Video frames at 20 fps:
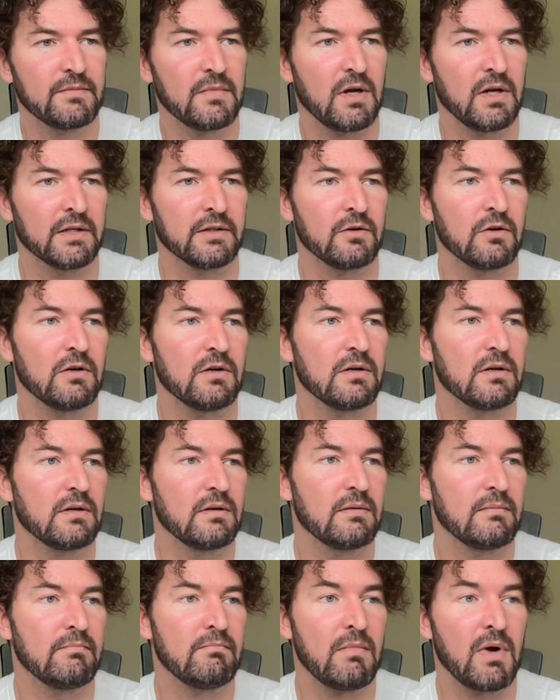I got
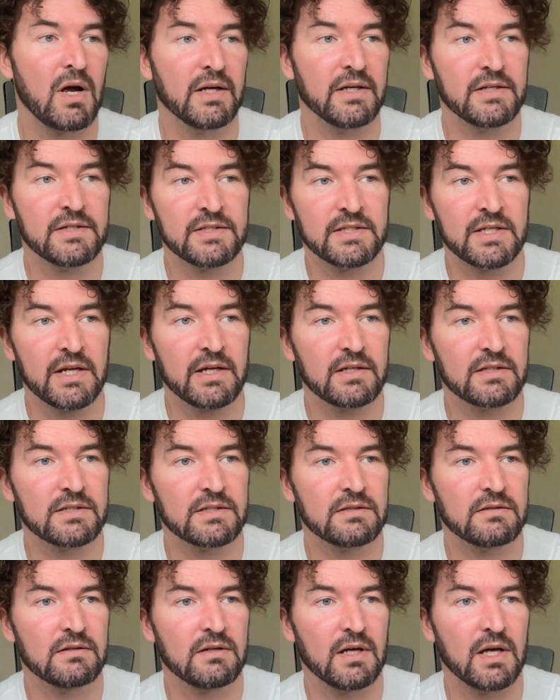-6.